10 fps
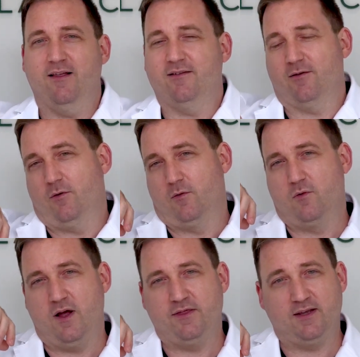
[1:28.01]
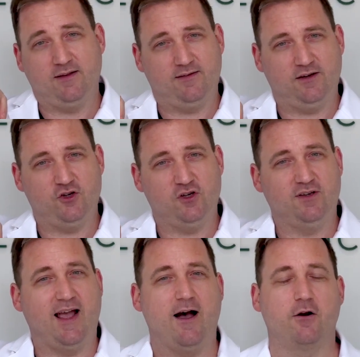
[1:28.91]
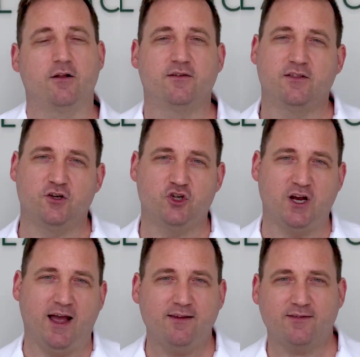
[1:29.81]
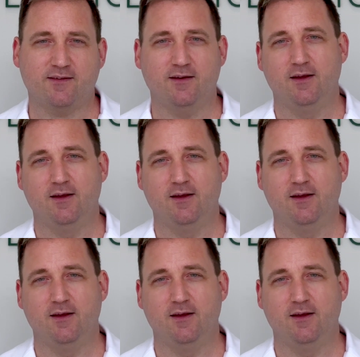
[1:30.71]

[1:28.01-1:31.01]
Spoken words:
and so we'll run the incision down onto the chest,